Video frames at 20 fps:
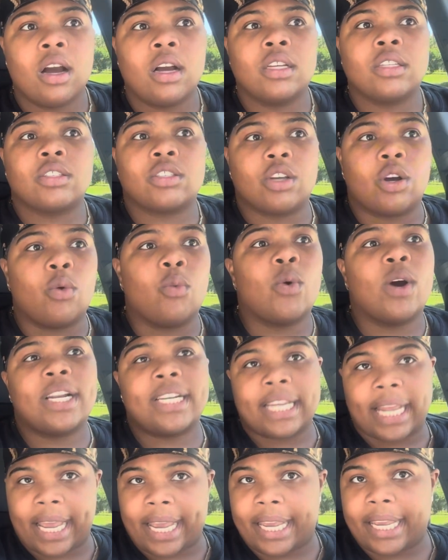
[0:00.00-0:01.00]
So one
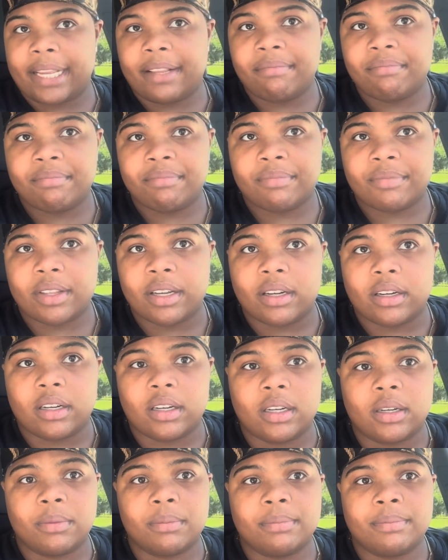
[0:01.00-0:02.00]
day,
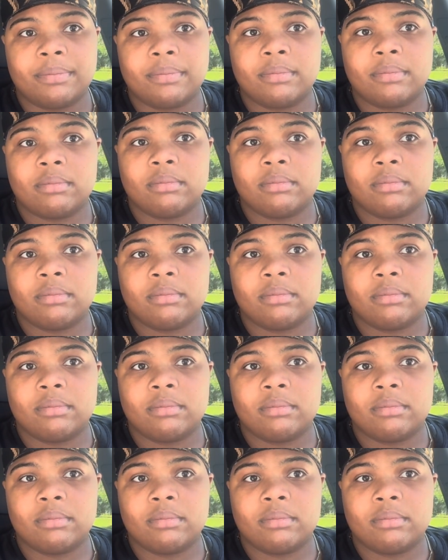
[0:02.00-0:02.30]
um,